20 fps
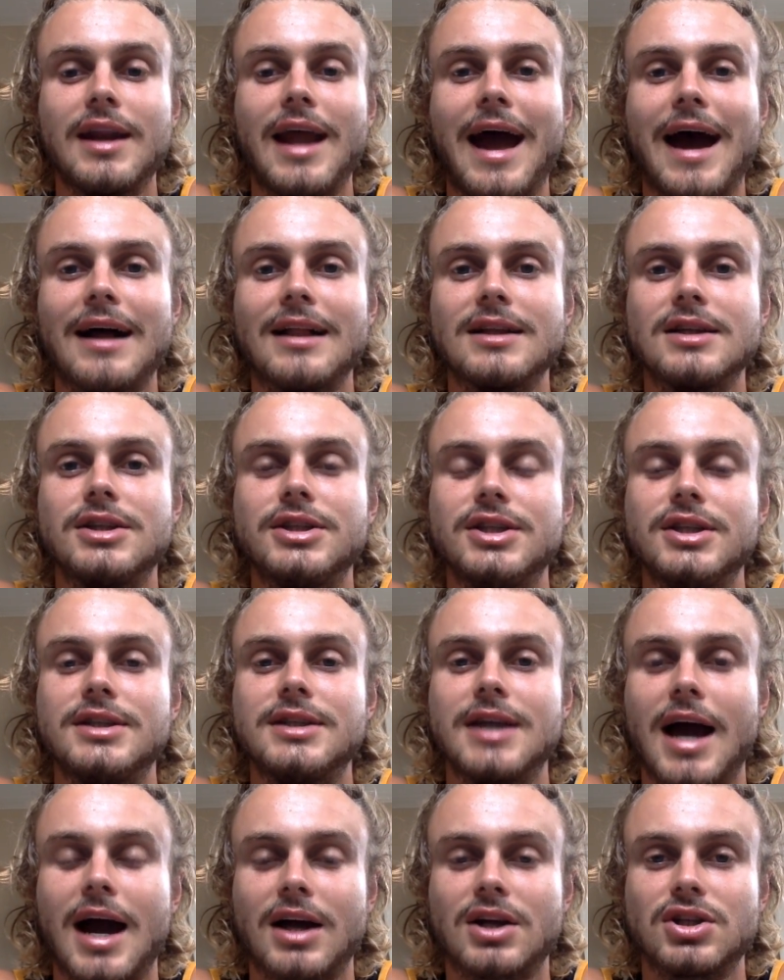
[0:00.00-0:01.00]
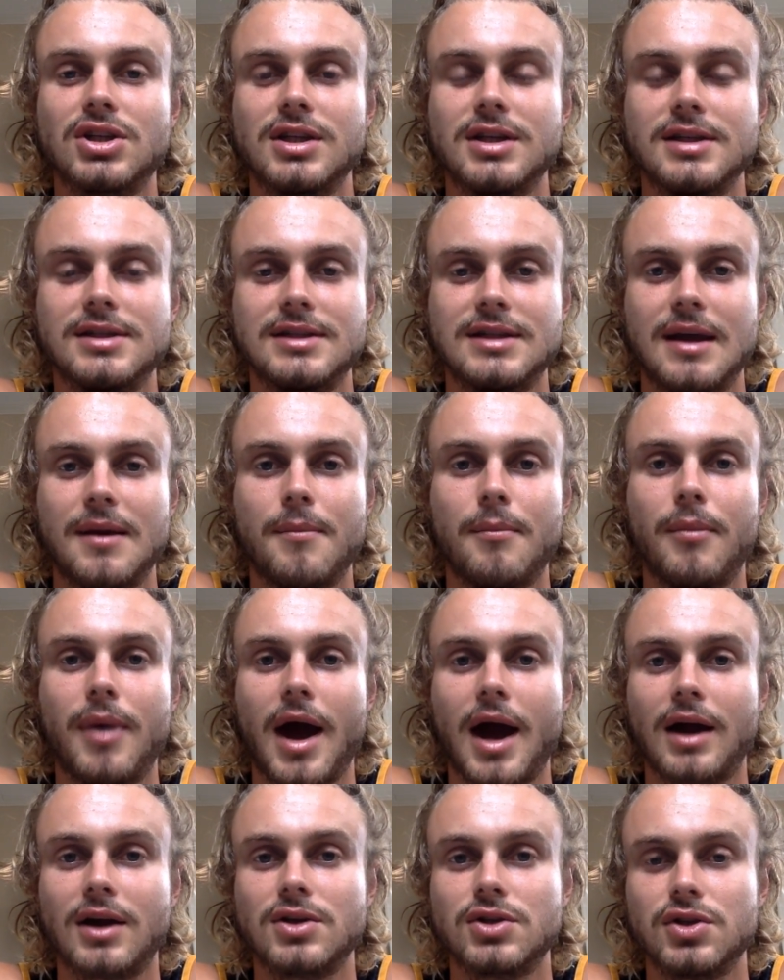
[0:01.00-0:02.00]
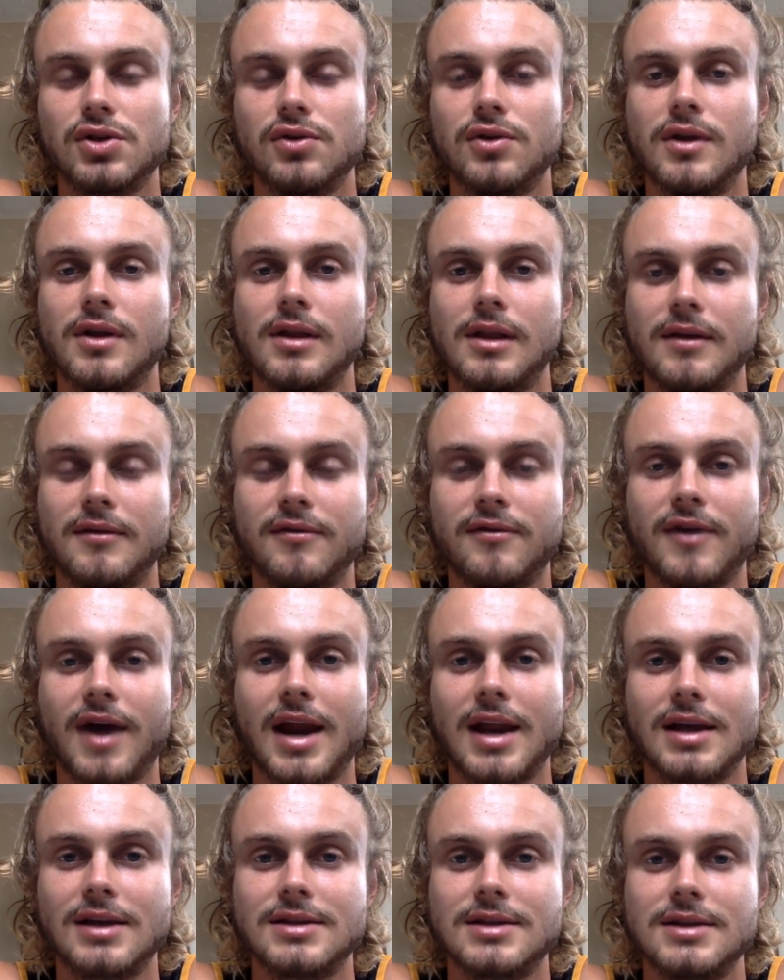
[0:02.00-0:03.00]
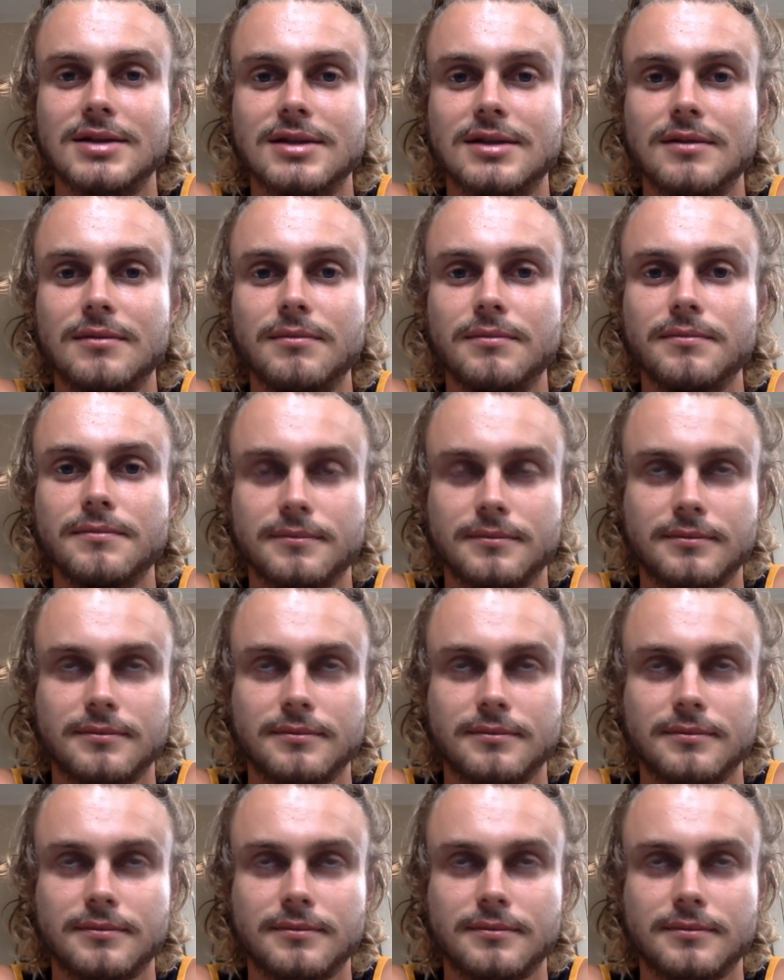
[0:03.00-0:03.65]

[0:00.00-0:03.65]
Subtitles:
allergies actually stem back to the lymphatic system.